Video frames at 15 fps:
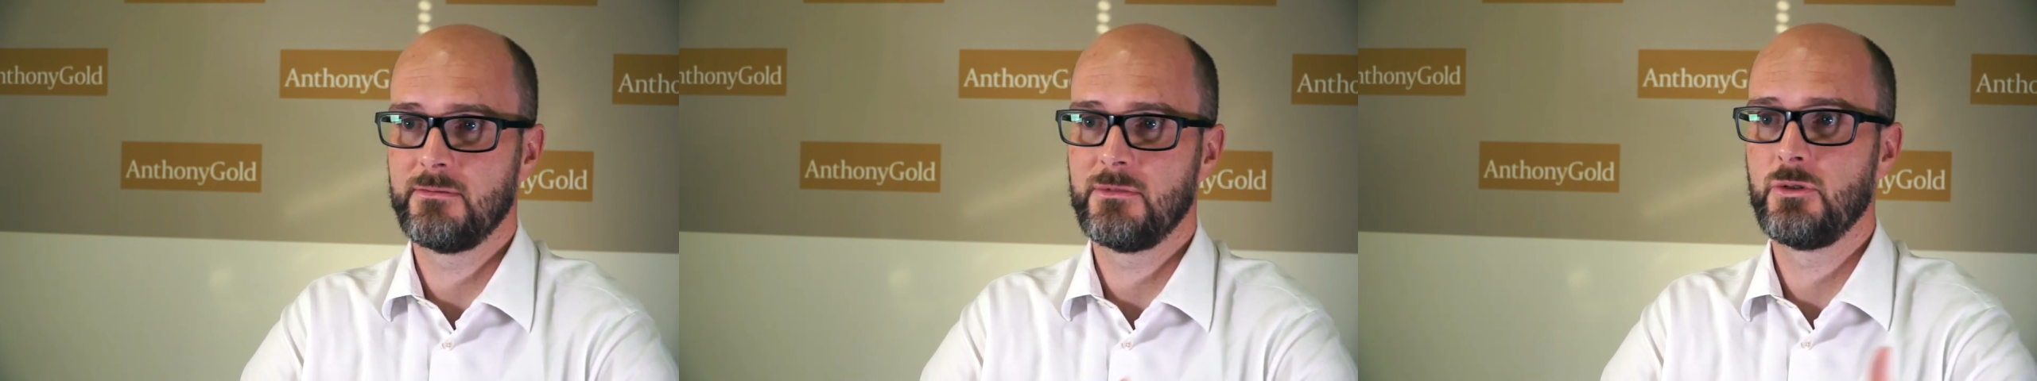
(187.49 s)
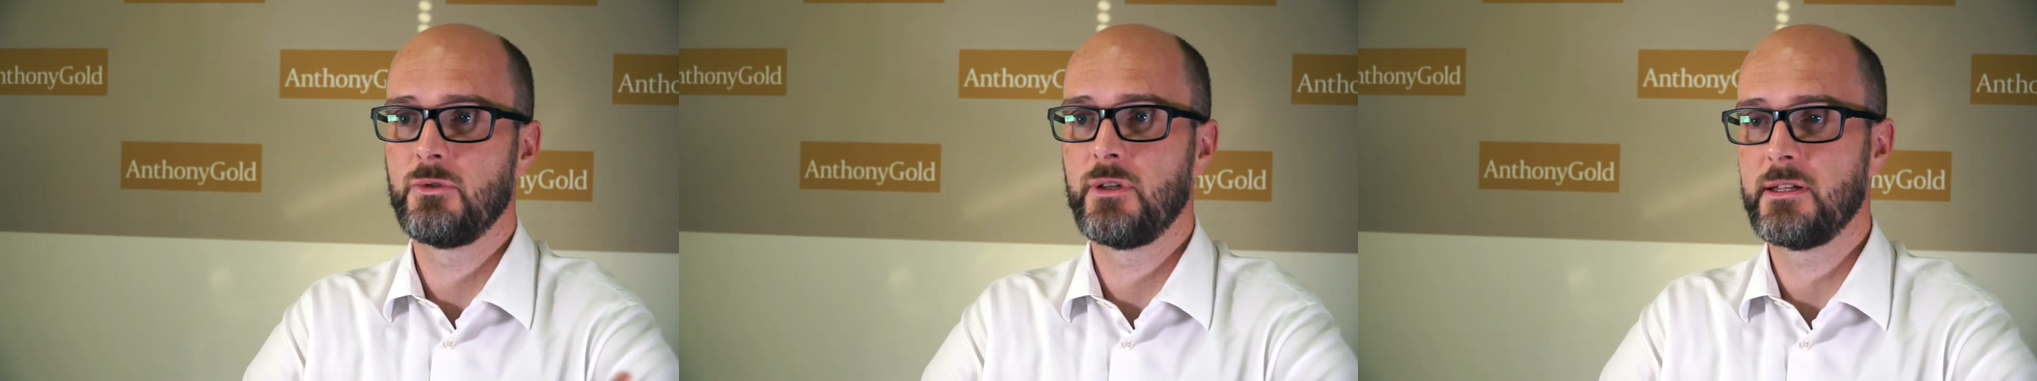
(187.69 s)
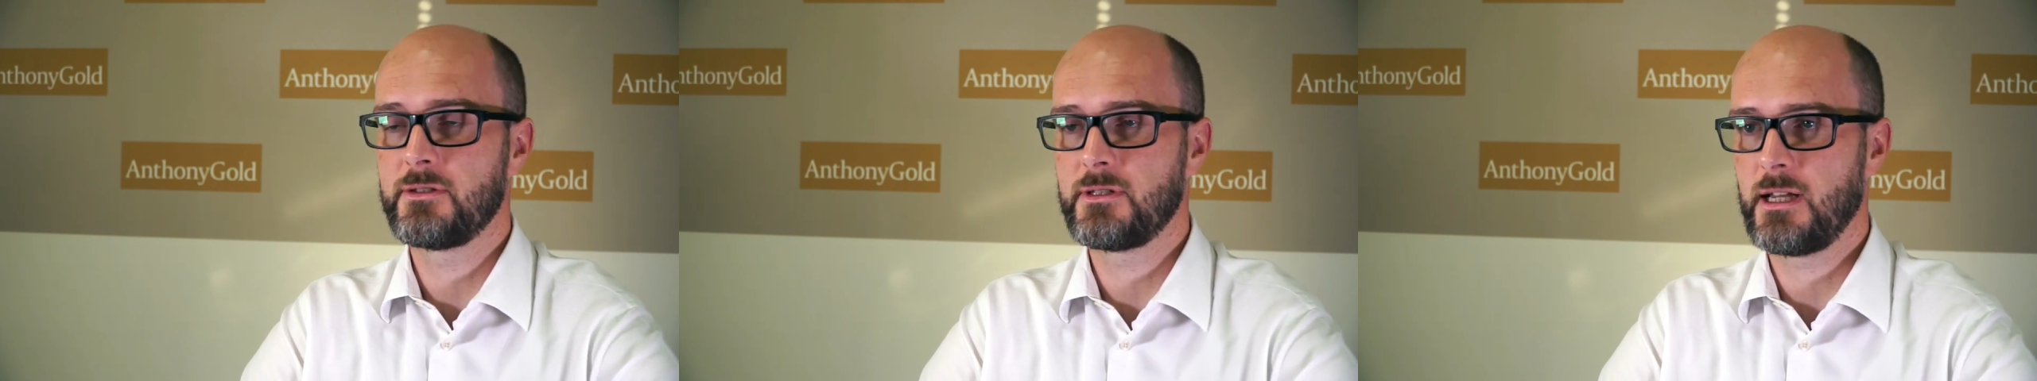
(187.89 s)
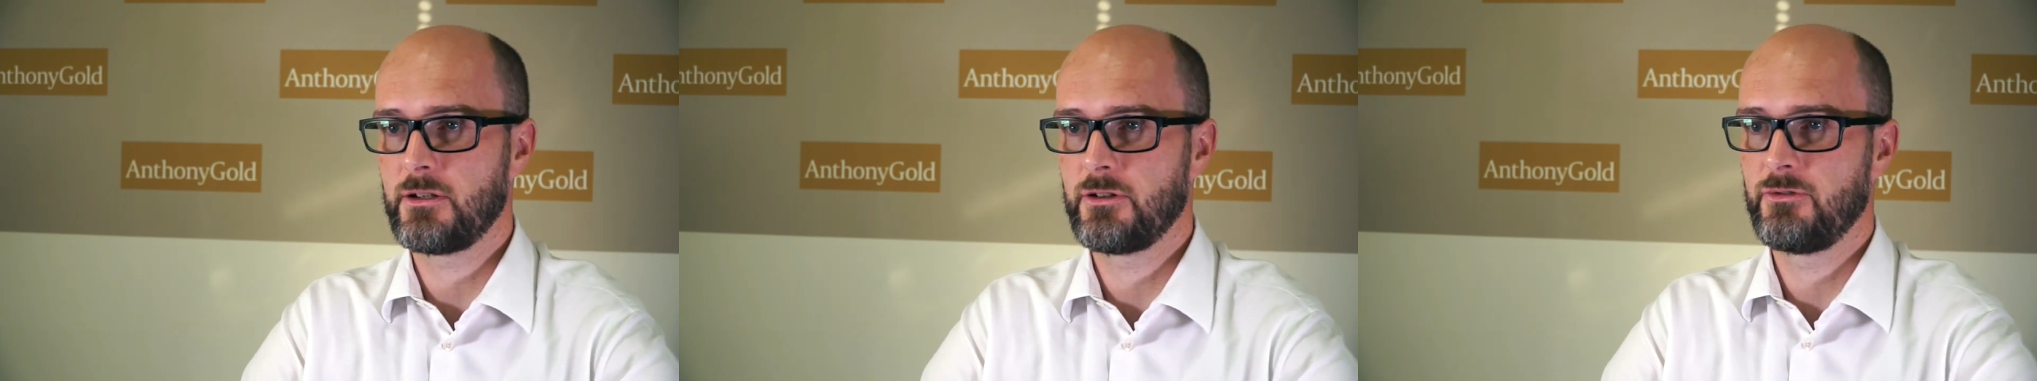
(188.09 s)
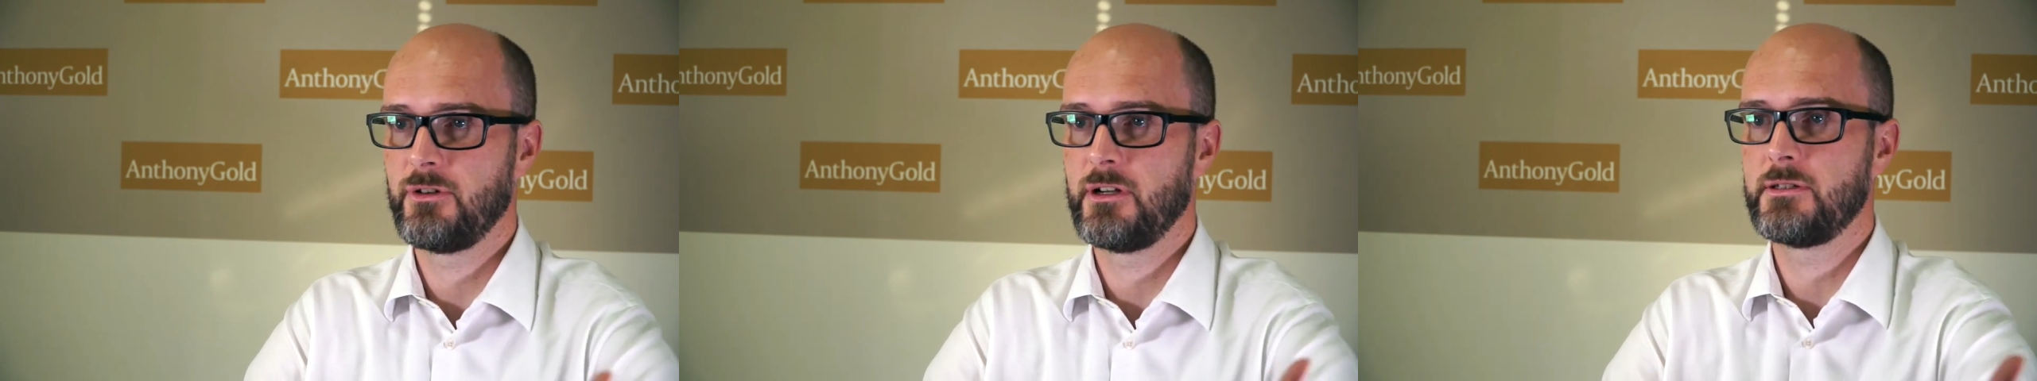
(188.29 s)
you're then
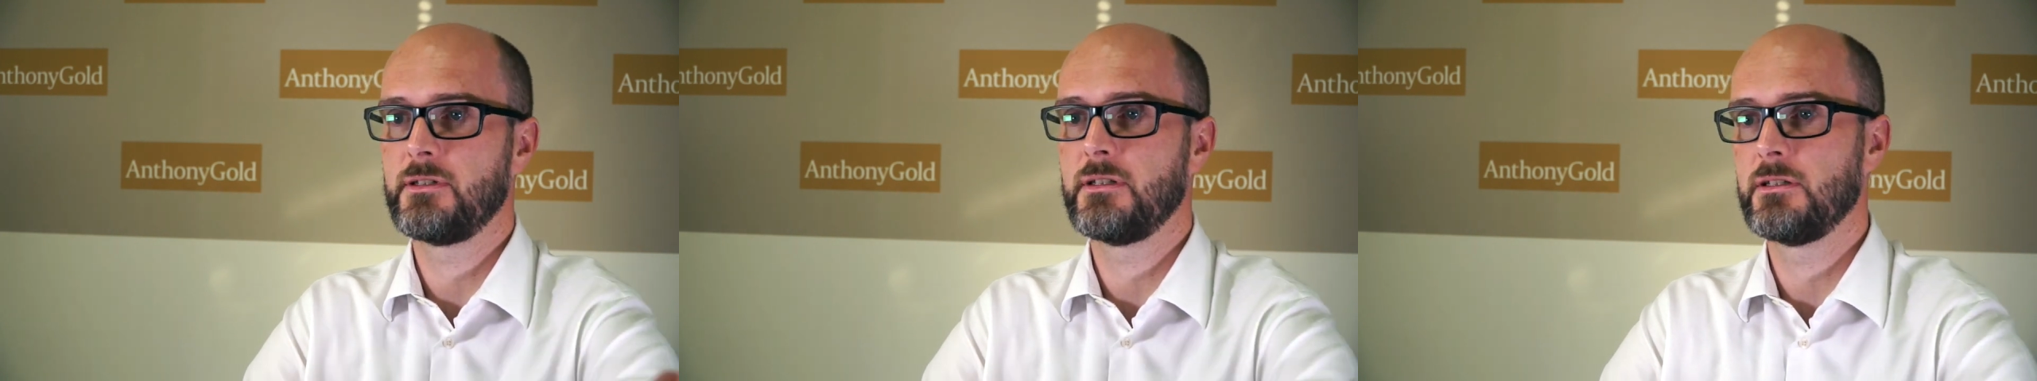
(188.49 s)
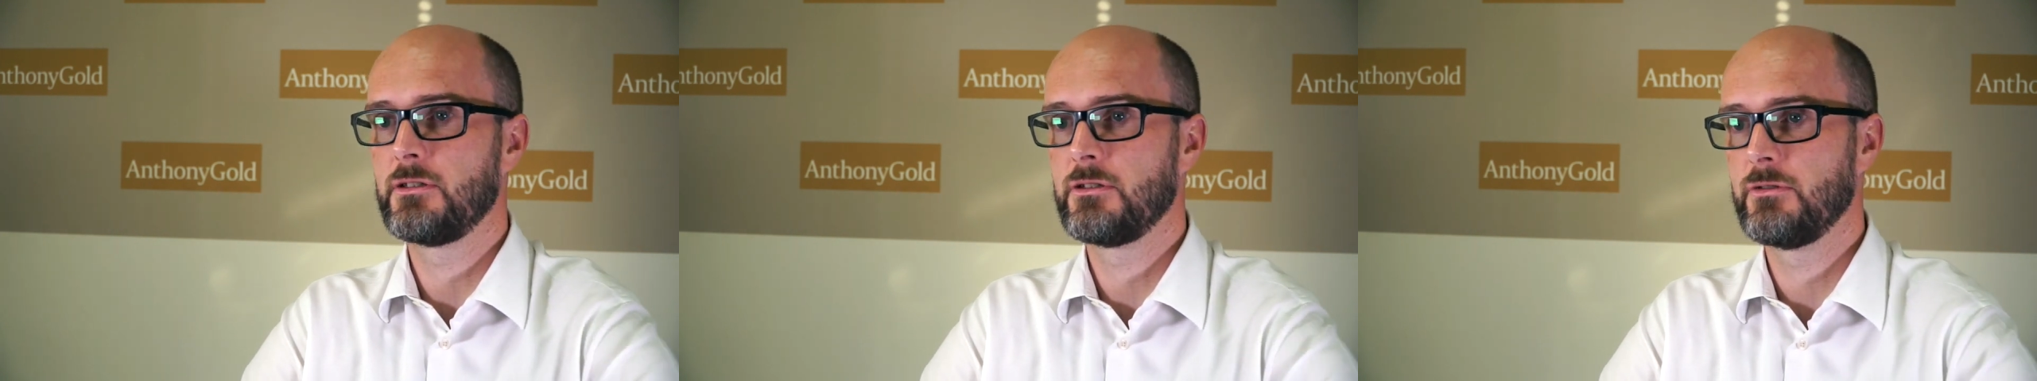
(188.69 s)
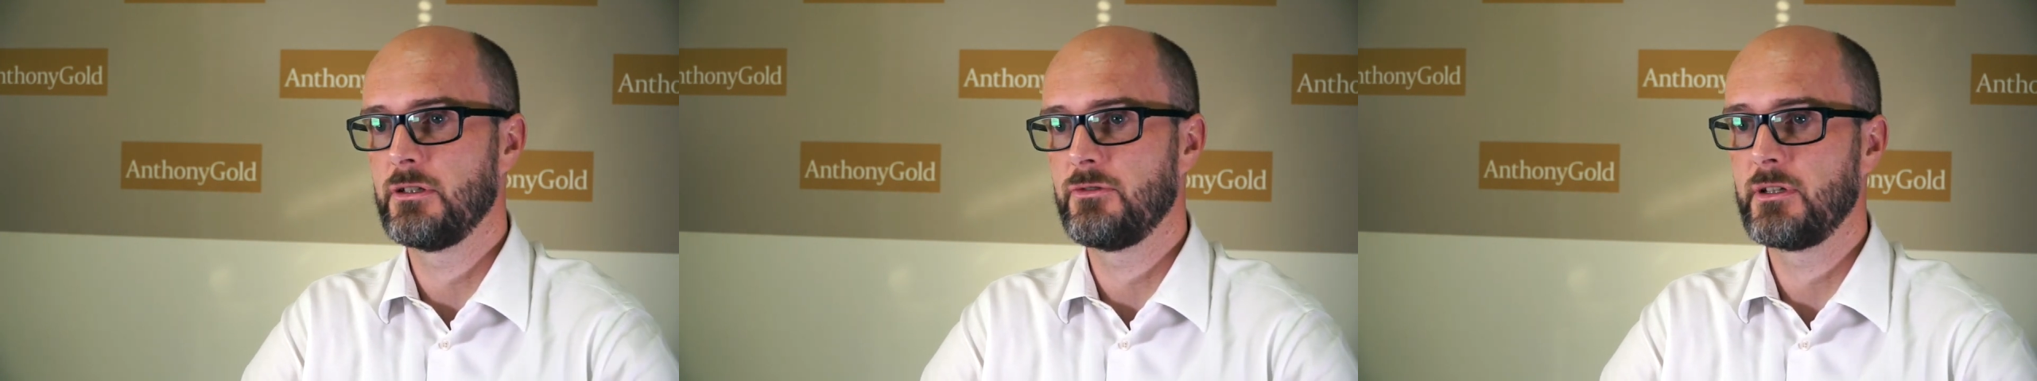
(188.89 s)
sacrificing a degree